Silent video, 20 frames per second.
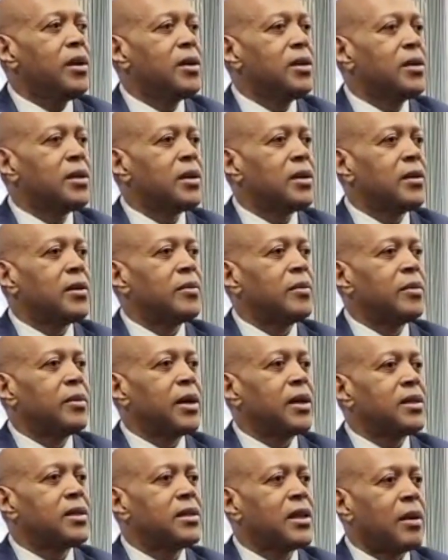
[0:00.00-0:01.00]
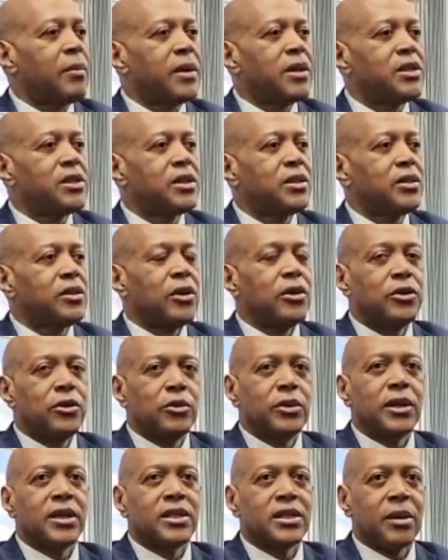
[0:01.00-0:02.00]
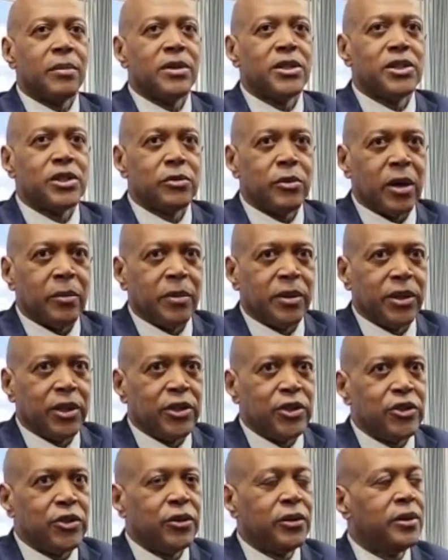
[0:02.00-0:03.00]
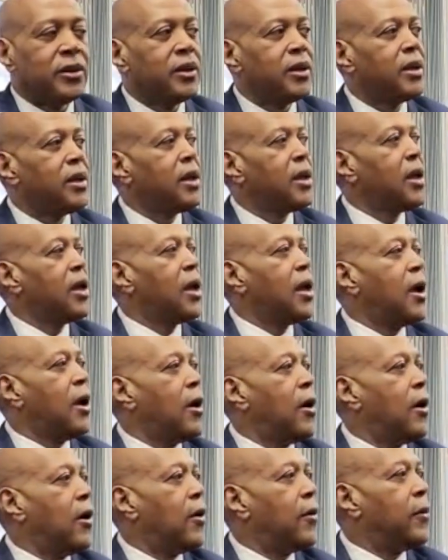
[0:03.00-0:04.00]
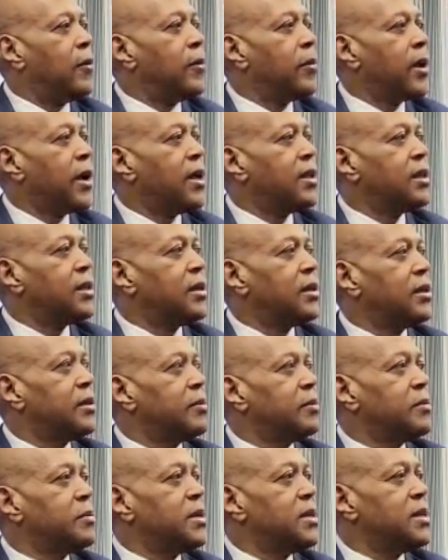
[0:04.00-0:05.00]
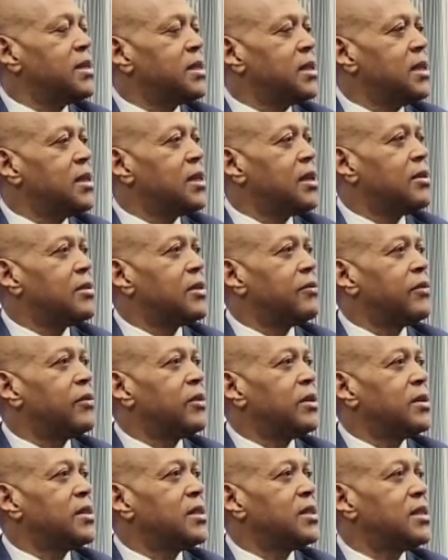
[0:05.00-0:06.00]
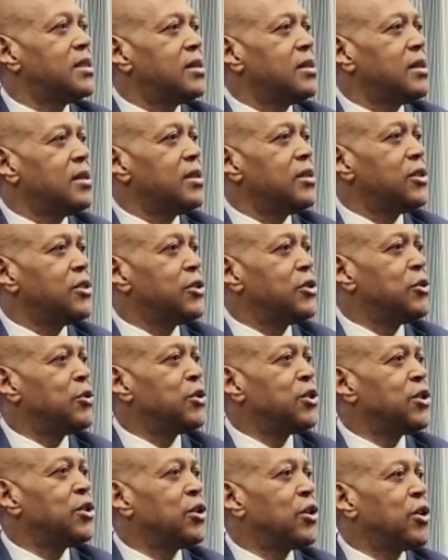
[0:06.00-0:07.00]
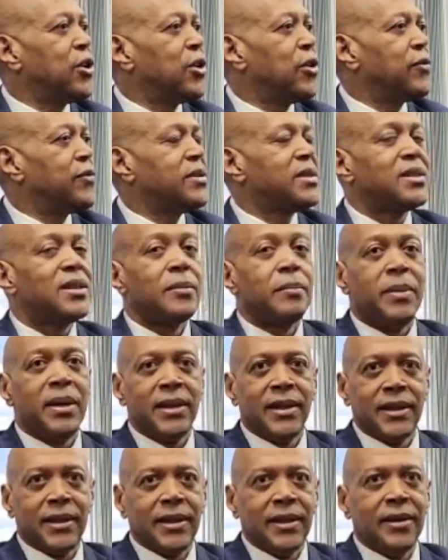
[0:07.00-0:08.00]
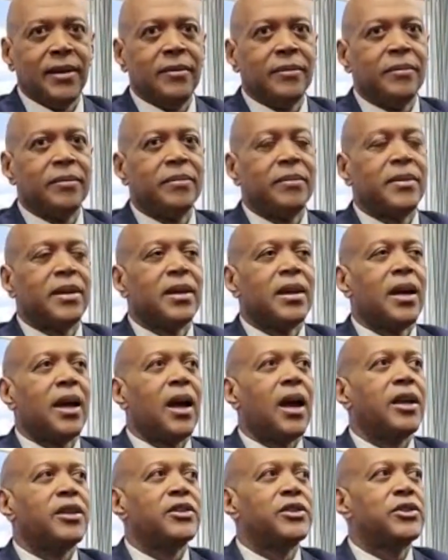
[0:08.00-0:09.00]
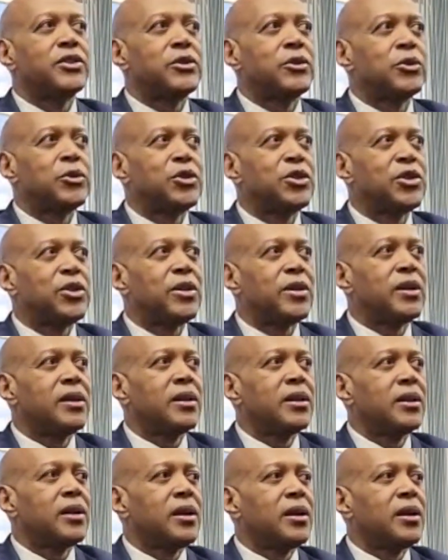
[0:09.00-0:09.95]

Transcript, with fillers: uh, established, continued to establish its reputation um, and uh, being seen as an institution of stability, an institution